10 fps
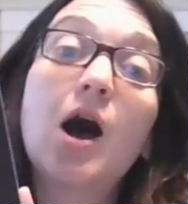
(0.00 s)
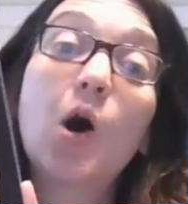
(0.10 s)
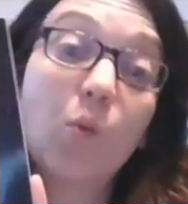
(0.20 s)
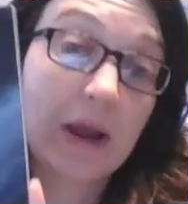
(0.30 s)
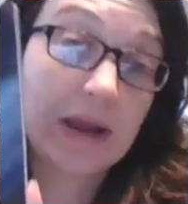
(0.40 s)

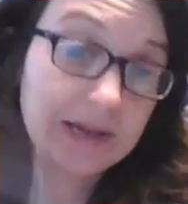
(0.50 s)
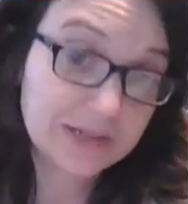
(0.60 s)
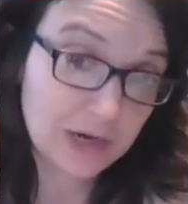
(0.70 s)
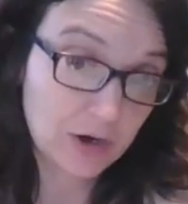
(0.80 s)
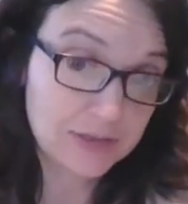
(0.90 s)
awake
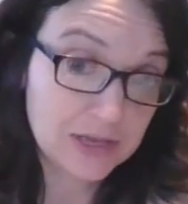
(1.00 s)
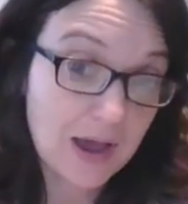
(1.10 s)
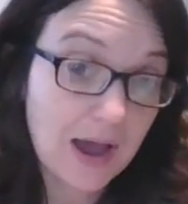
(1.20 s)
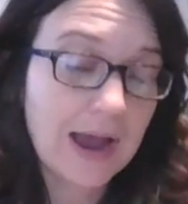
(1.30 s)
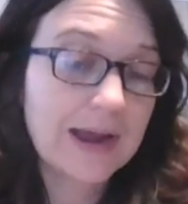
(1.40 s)
during the
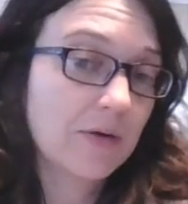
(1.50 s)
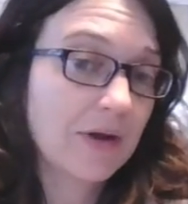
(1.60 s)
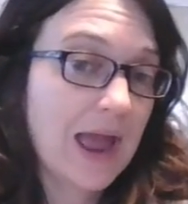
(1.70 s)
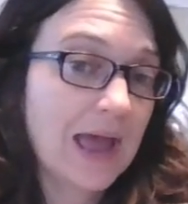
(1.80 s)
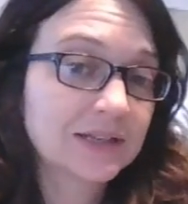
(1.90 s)
night
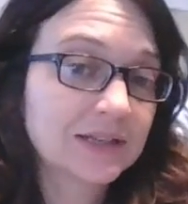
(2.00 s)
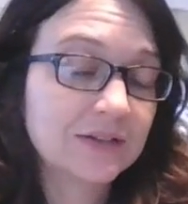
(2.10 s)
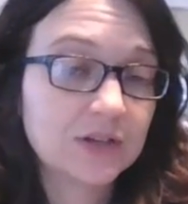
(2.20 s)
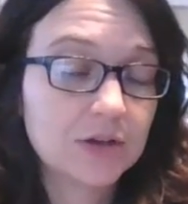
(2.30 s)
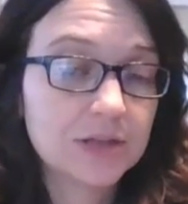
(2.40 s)
or
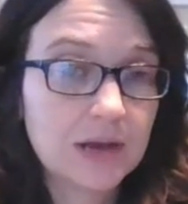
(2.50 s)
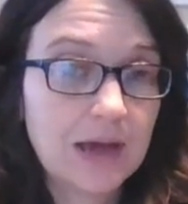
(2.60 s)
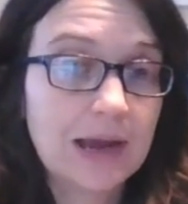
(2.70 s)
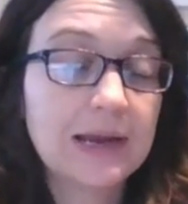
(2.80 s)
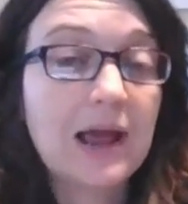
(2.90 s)
active during the
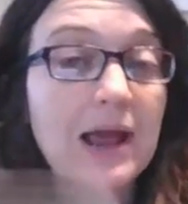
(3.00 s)
night,